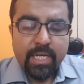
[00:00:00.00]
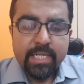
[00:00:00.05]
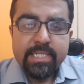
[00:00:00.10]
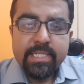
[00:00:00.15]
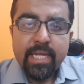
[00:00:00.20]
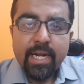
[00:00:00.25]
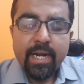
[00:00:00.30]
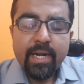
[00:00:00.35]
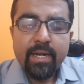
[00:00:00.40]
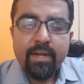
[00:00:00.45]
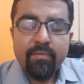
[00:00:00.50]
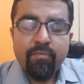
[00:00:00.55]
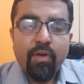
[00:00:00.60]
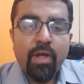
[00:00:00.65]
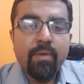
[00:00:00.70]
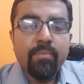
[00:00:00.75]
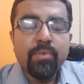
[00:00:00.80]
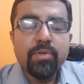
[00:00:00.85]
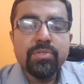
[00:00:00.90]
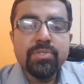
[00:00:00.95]
congenital
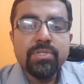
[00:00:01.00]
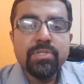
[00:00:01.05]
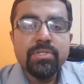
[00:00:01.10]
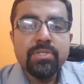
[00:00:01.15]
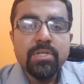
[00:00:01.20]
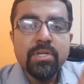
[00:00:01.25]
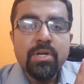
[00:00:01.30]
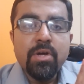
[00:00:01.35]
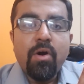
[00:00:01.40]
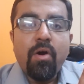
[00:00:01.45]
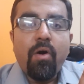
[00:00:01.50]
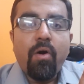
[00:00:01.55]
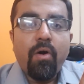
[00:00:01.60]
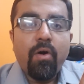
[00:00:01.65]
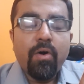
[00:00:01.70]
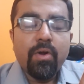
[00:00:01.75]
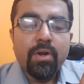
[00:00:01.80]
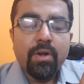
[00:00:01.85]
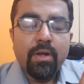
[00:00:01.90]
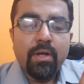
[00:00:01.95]
phimosis
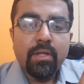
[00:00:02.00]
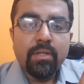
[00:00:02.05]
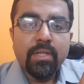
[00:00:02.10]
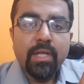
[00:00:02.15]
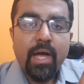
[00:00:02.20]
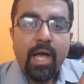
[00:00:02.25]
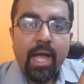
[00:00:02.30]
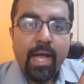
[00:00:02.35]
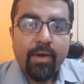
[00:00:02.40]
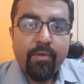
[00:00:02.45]
or the